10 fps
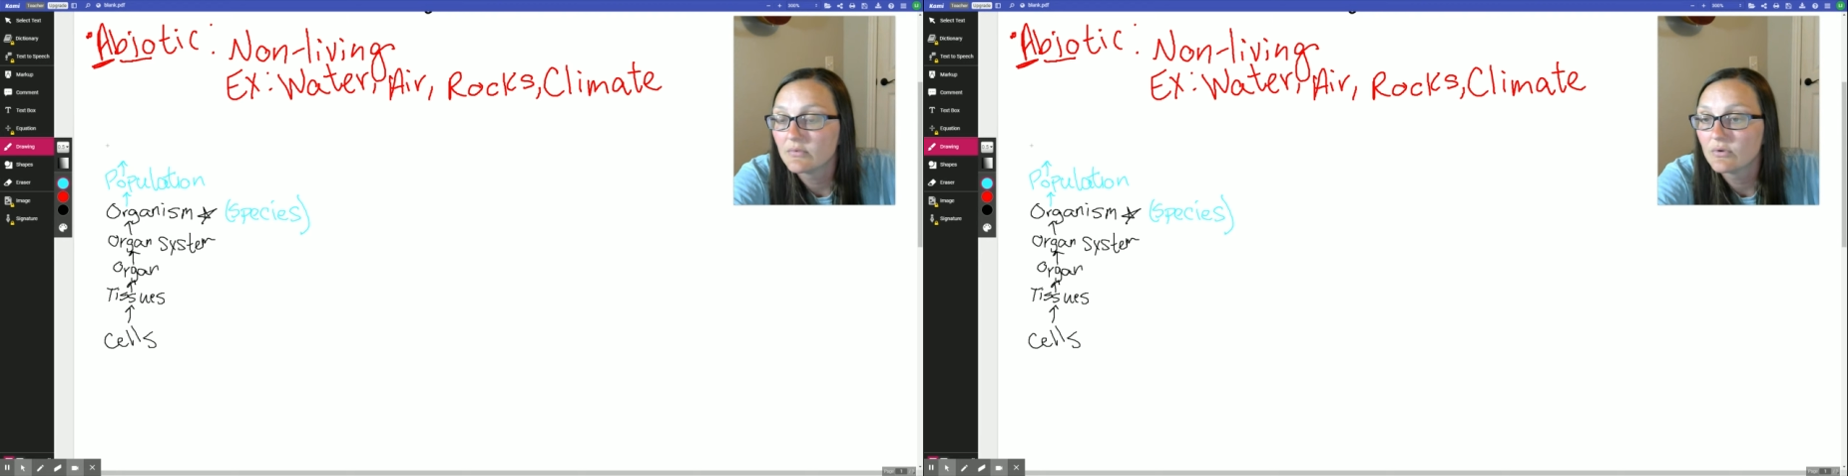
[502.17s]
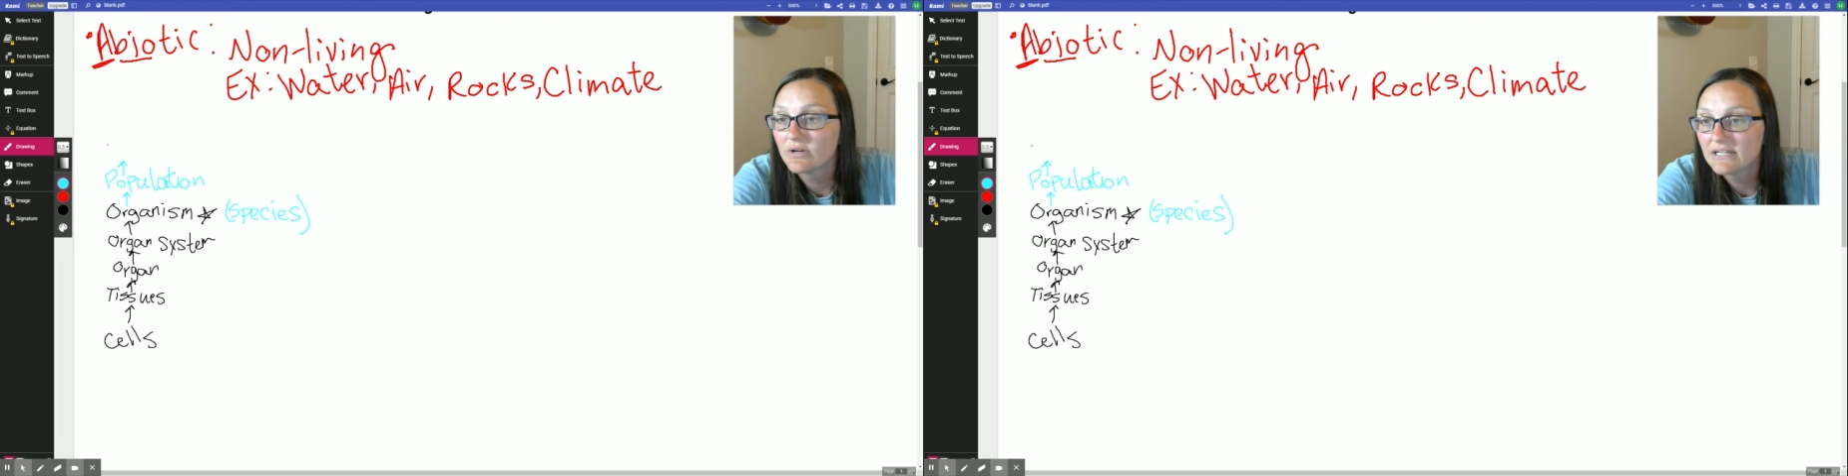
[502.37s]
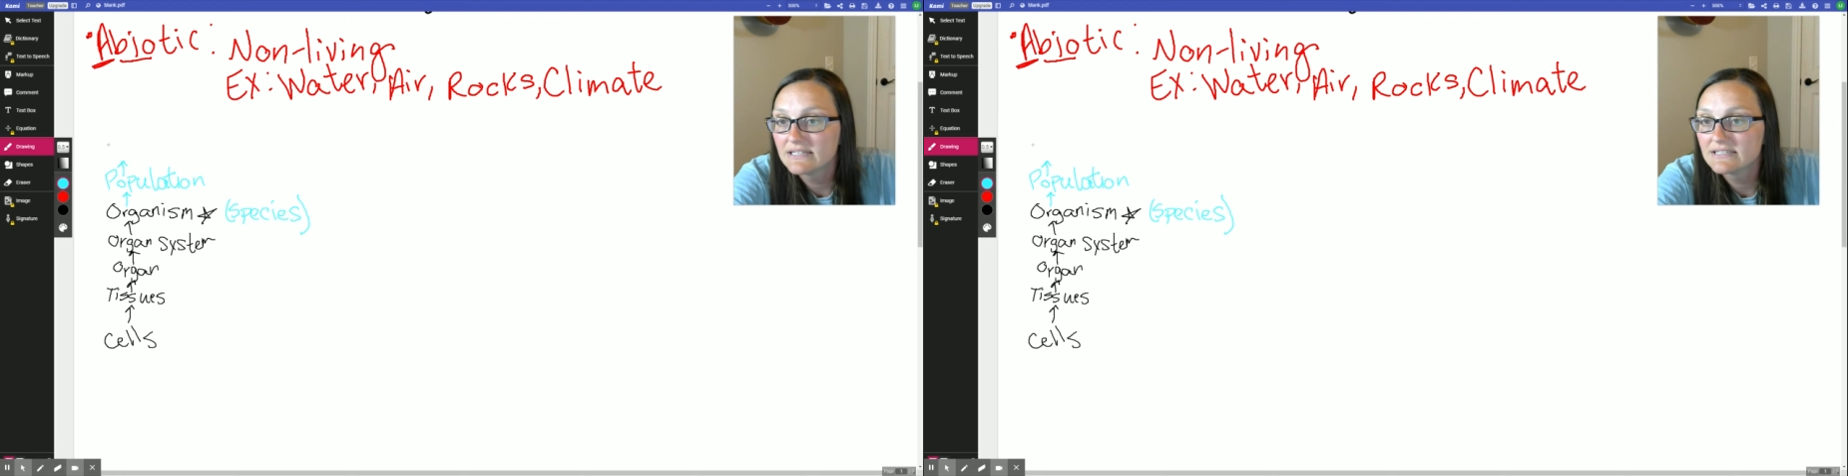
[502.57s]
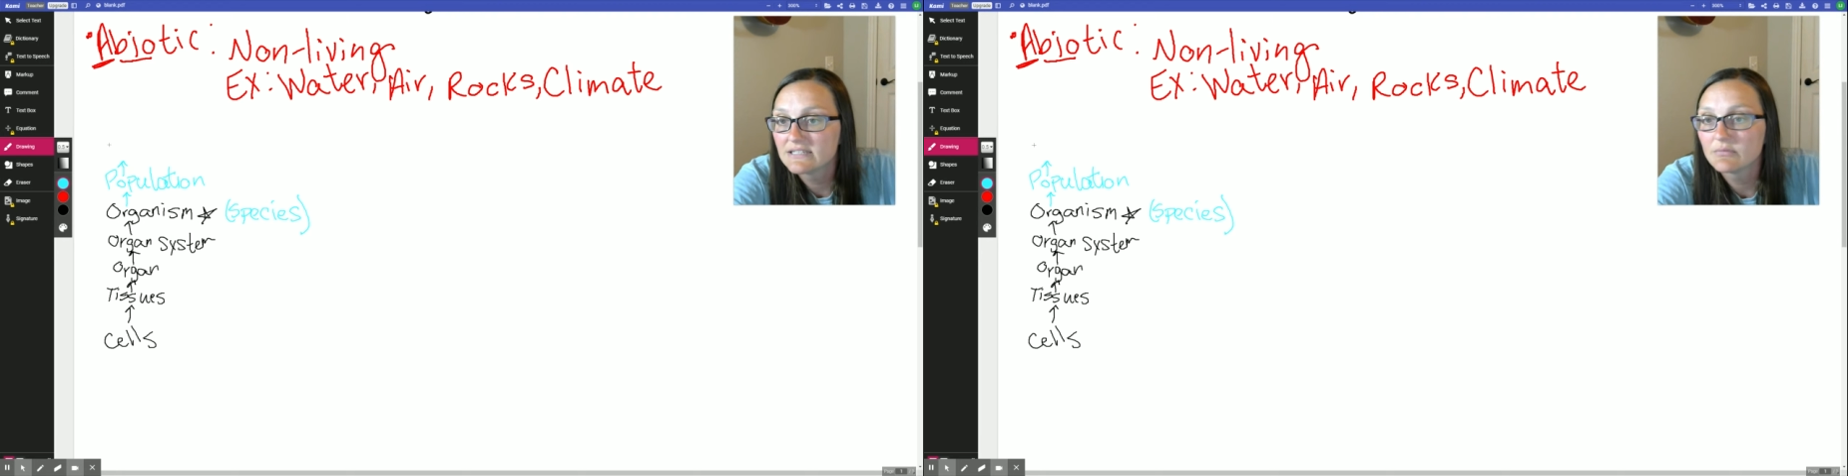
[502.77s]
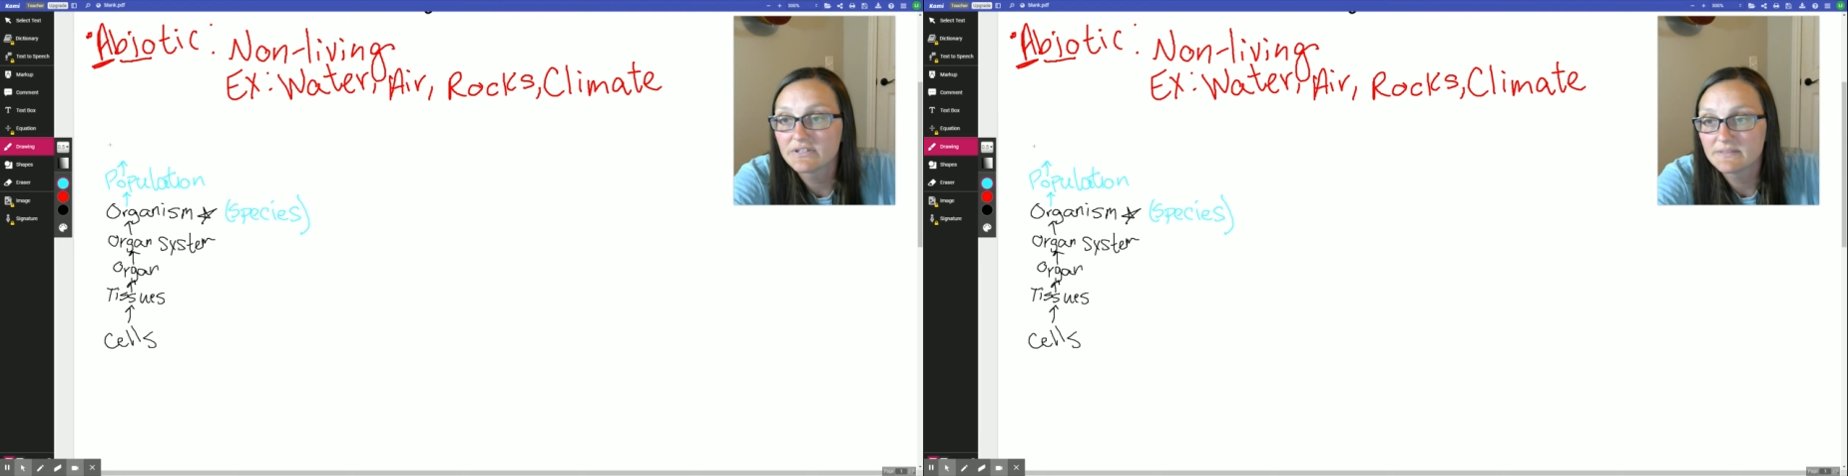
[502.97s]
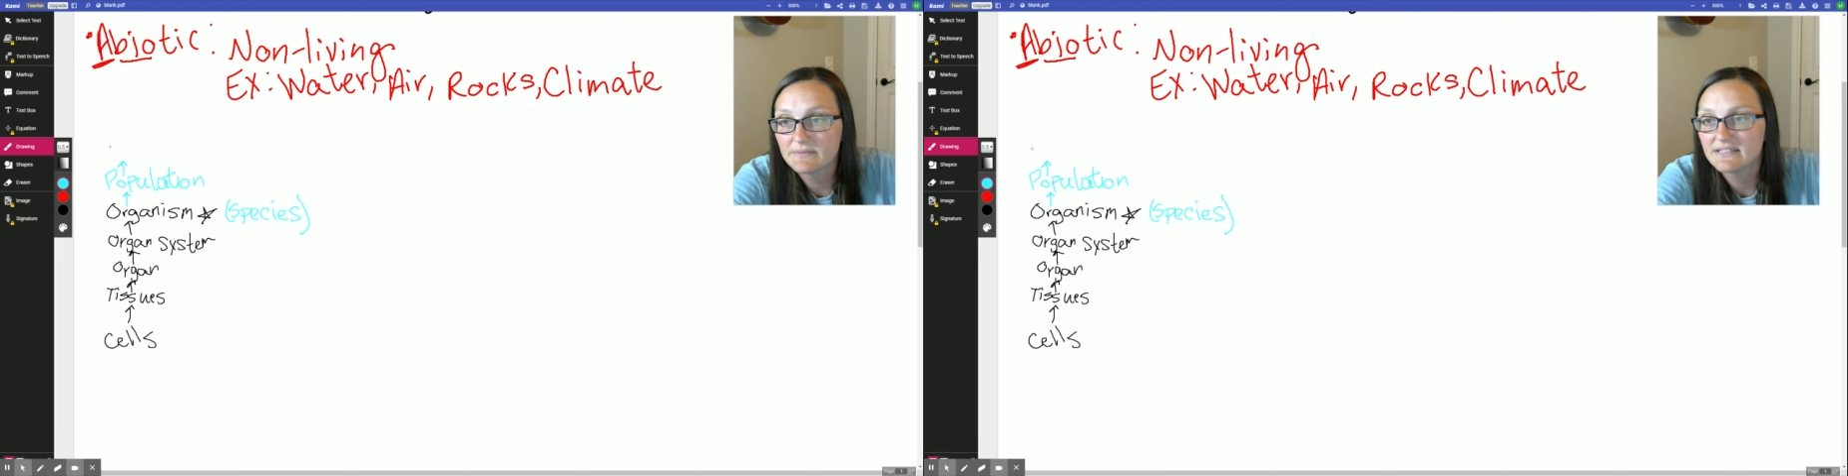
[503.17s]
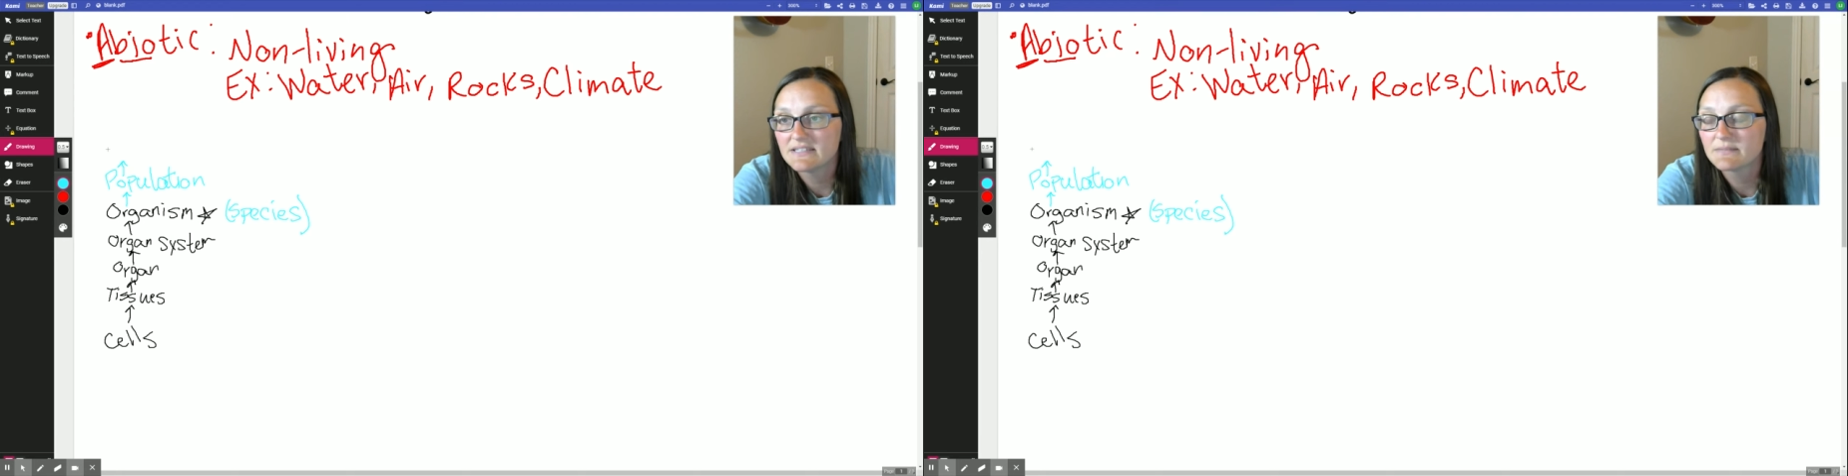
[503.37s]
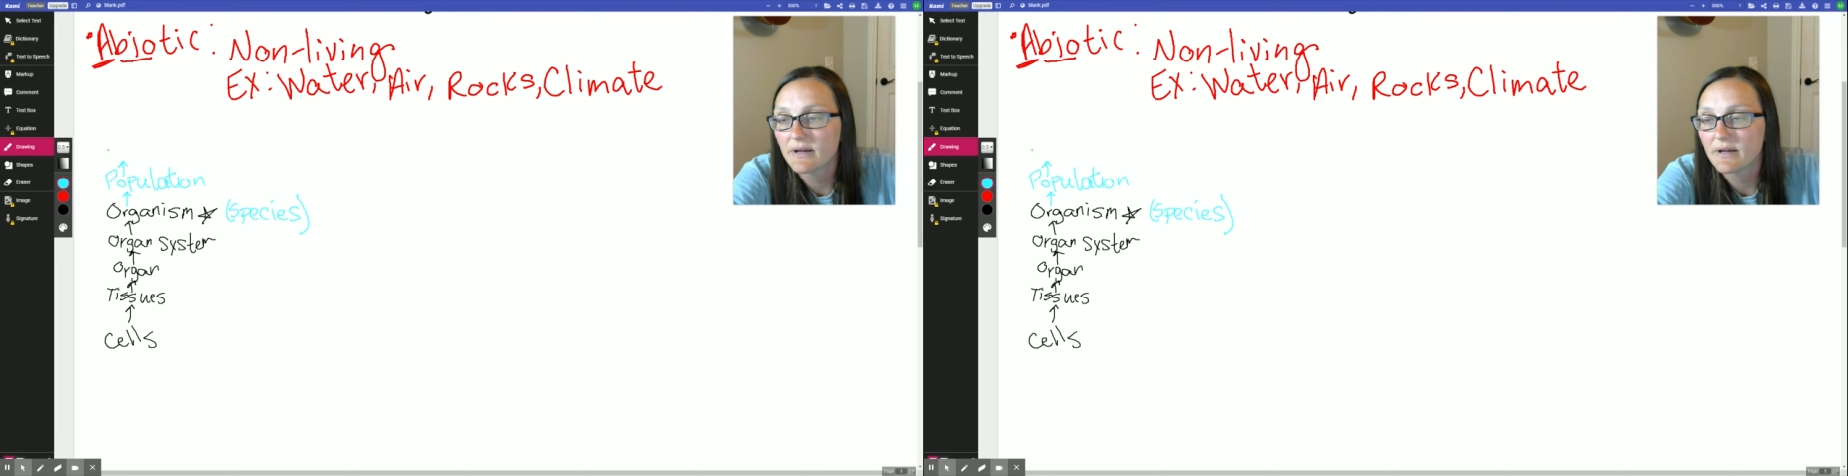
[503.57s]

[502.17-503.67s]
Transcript: Organism or species,